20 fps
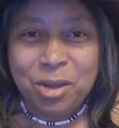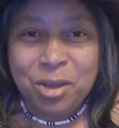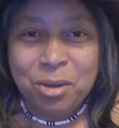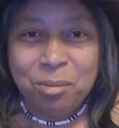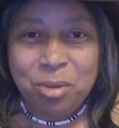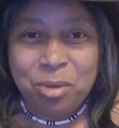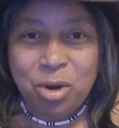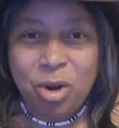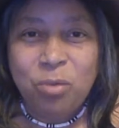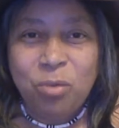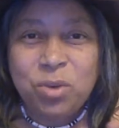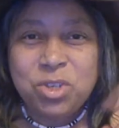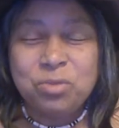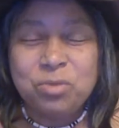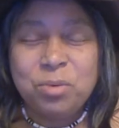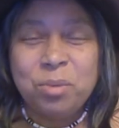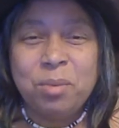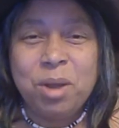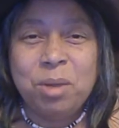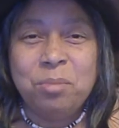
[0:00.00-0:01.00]
But always
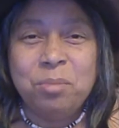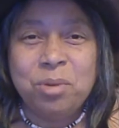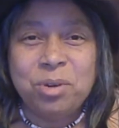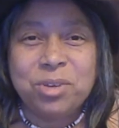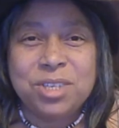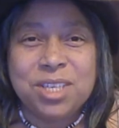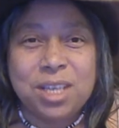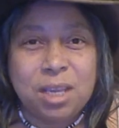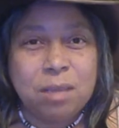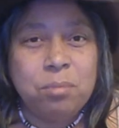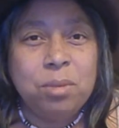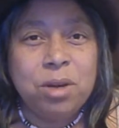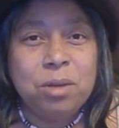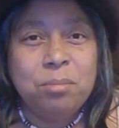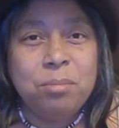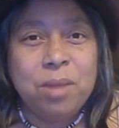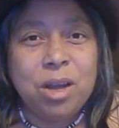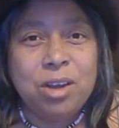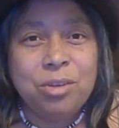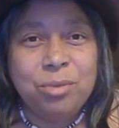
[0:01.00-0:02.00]
remember to keep it in
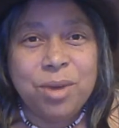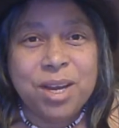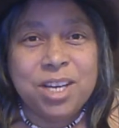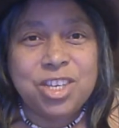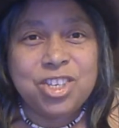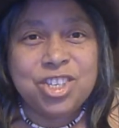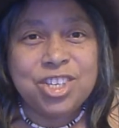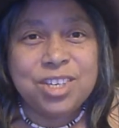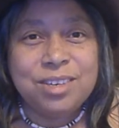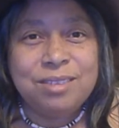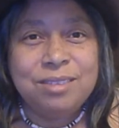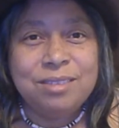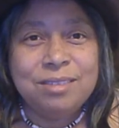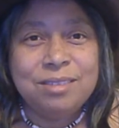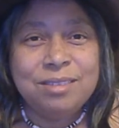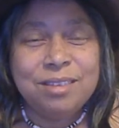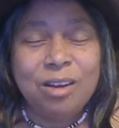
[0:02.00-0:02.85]
moderation.